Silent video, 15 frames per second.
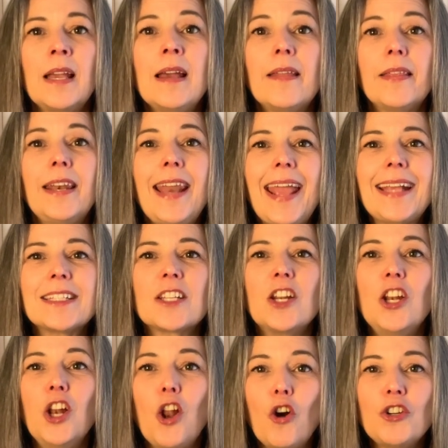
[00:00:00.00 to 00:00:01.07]
The next
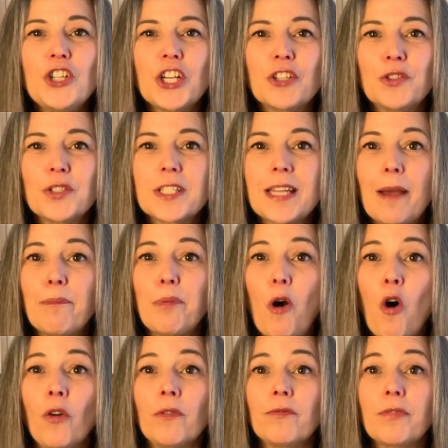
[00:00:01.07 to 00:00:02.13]
logical step
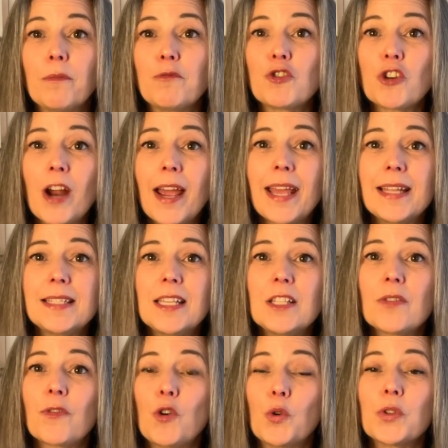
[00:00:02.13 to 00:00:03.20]
on from triads is,
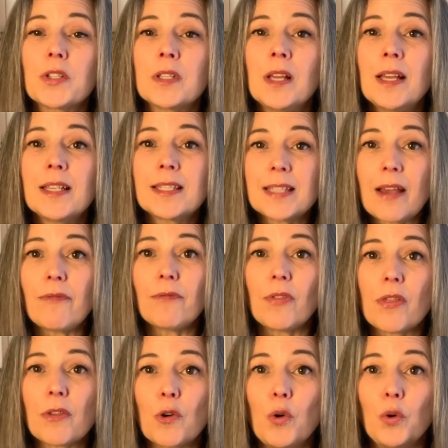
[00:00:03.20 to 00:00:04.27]
of course,
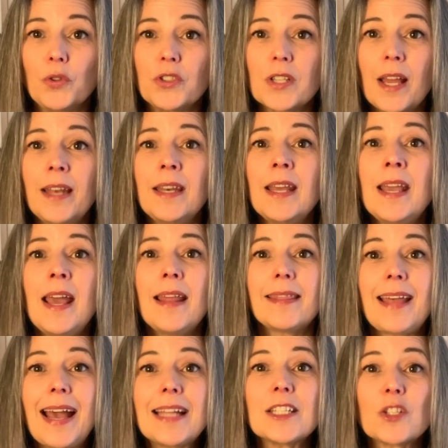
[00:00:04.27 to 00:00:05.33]
7th chords, and
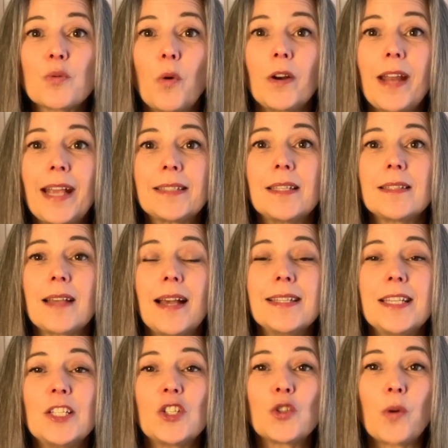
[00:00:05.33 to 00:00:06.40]
that's what
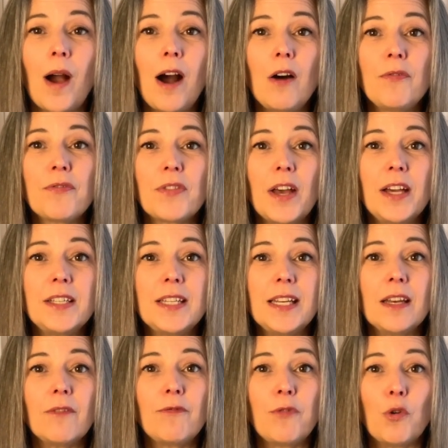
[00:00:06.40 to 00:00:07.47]
exercises 12, 13
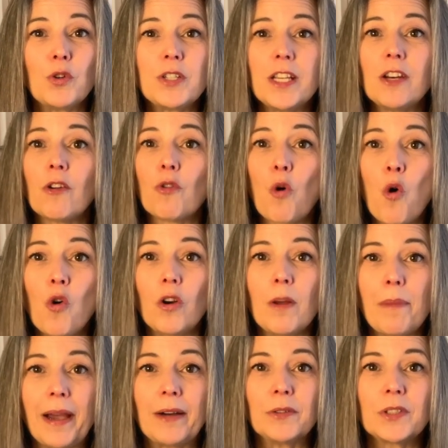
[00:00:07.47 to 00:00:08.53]
and 14 are all
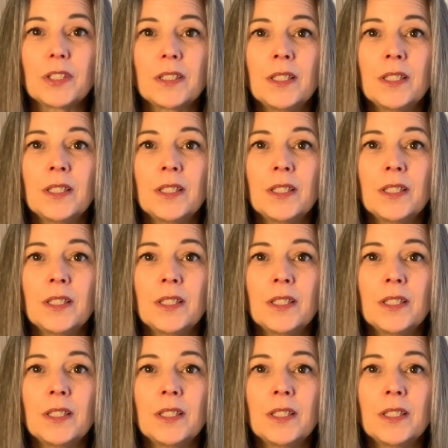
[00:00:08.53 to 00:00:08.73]
about.